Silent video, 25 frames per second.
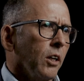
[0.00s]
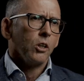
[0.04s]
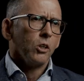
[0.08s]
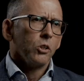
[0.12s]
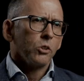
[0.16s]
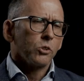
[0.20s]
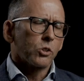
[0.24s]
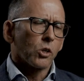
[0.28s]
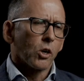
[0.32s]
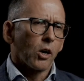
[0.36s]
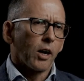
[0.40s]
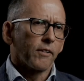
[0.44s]

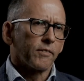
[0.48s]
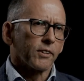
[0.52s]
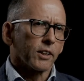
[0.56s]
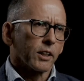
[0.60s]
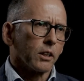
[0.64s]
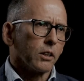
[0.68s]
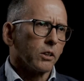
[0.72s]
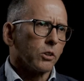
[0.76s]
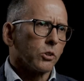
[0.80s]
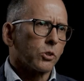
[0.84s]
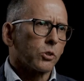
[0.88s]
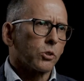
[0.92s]
so having a
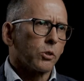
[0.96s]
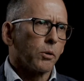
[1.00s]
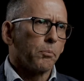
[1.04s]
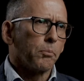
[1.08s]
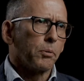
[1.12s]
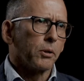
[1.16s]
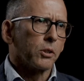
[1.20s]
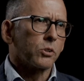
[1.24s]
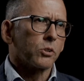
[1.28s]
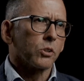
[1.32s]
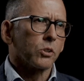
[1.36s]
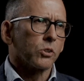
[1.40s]
listed
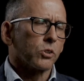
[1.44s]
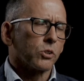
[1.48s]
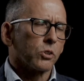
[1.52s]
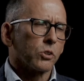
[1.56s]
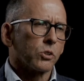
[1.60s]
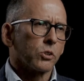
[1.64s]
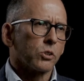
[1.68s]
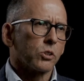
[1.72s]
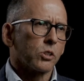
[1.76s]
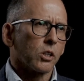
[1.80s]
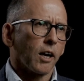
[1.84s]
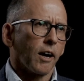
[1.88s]
business
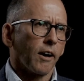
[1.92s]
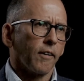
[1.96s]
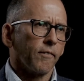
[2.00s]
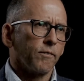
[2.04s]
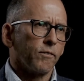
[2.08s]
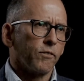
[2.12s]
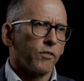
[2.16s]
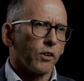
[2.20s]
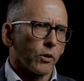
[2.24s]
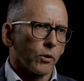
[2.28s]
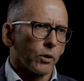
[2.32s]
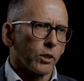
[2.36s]
is a
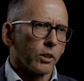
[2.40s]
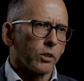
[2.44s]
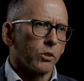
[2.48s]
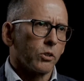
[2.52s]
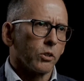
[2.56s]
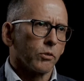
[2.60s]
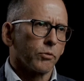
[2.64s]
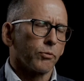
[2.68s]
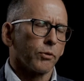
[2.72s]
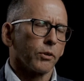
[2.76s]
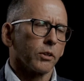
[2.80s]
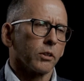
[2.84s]
very
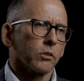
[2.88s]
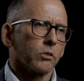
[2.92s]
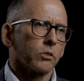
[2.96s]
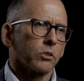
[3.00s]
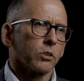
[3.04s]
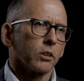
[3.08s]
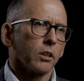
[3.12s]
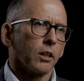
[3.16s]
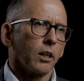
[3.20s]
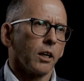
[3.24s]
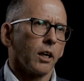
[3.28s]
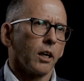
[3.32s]
different
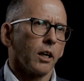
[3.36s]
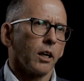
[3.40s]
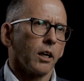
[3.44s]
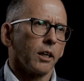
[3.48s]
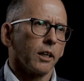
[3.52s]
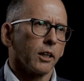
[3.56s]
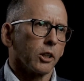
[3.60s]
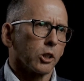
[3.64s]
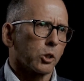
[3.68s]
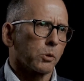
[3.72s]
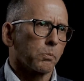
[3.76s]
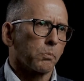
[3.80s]

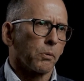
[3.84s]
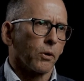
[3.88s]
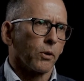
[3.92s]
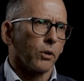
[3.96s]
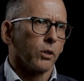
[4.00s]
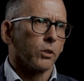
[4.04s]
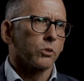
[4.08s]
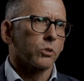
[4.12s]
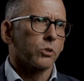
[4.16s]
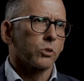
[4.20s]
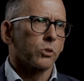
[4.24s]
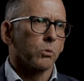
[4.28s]

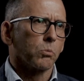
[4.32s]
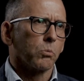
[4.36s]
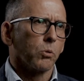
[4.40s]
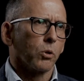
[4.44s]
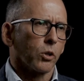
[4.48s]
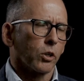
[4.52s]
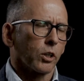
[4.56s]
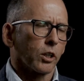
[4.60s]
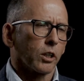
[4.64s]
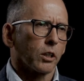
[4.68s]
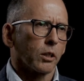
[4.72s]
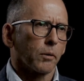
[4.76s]
experience to
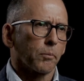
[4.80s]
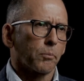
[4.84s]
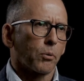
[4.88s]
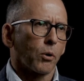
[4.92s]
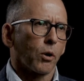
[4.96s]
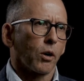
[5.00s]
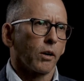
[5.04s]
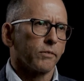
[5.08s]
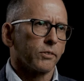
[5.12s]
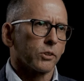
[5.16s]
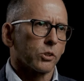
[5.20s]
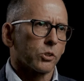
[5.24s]
working in the
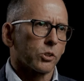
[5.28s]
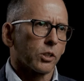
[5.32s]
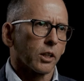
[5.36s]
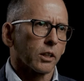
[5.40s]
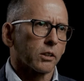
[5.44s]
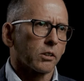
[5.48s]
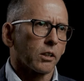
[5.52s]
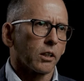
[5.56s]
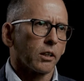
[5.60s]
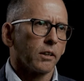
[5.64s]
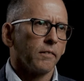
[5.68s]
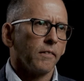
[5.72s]
private
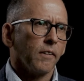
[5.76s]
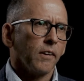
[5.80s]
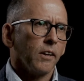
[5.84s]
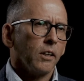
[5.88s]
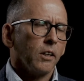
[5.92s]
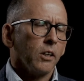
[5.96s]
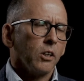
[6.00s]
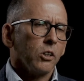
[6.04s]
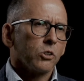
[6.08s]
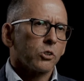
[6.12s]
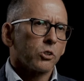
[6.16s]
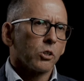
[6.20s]
sector.
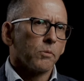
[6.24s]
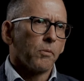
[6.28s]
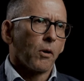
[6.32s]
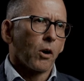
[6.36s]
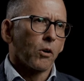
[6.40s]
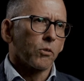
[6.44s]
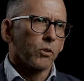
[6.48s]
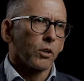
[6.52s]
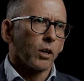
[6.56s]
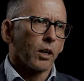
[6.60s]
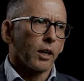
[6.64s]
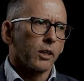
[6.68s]
So my
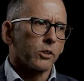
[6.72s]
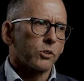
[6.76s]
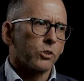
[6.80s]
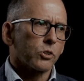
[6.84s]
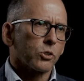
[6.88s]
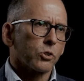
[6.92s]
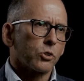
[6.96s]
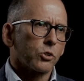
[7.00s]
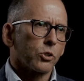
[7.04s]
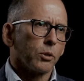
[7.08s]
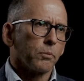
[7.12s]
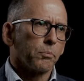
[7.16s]

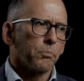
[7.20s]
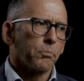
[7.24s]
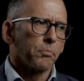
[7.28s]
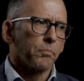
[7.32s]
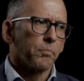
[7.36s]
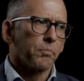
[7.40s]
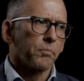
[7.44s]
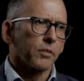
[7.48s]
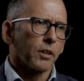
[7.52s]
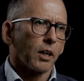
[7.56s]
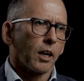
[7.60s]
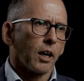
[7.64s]
relationship
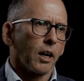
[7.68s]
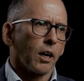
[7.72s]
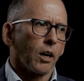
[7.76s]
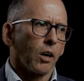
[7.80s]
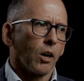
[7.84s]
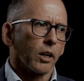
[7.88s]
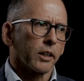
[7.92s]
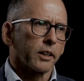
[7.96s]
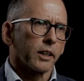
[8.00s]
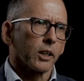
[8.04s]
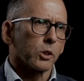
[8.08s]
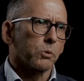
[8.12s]

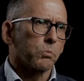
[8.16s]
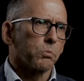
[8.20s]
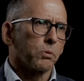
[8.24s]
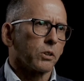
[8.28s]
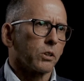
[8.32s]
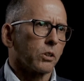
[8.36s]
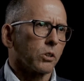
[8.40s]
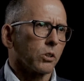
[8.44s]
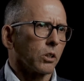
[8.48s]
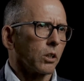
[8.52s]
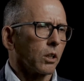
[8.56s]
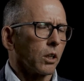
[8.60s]
I guess
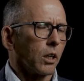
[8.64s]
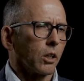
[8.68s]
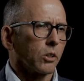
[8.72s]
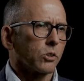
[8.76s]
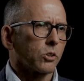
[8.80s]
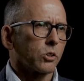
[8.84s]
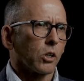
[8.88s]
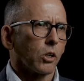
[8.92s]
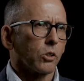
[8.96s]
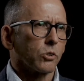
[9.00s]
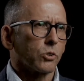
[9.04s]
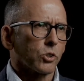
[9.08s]
with the
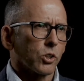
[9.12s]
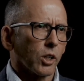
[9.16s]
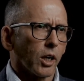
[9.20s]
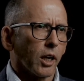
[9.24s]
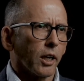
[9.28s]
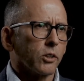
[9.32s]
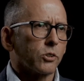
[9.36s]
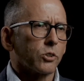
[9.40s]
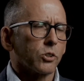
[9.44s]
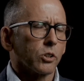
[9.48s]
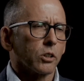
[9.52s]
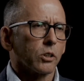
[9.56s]

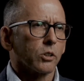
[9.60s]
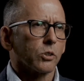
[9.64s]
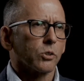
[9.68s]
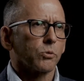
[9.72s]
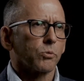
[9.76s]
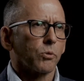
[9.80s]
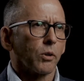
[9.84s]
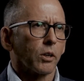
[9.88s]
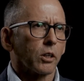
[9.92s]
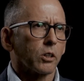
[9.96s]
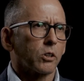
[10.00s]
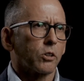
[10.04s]
association
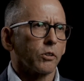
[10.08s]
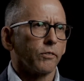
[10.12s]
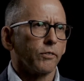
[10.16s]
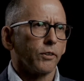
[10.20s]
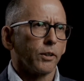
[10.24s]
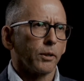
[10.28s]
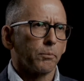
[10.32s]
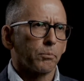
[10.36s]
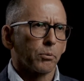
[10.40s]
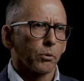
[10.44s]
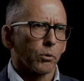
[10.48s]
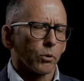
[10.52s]
is
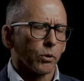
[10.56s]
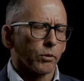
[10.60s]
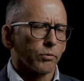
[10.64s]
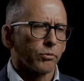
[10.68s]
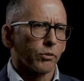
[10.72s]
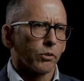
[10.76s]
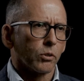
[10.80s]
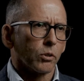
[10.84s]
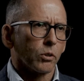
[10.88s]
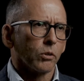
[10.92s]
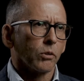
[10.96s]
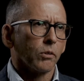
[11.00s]
relatively
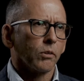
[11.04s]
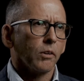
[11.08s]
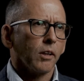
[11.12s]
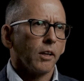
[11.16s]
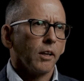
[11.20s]
peripheral,